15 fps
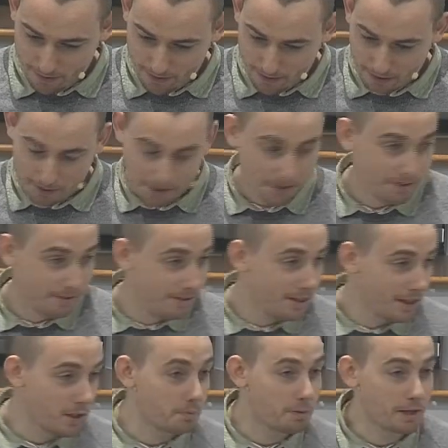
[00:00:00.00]
Now, just
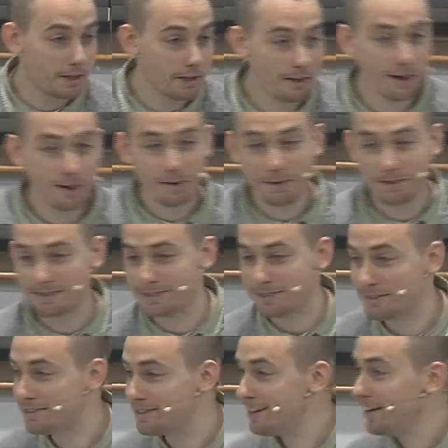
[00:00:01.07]
as we close,
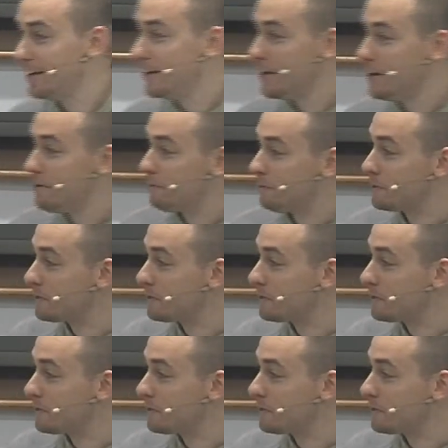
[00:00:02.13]
just for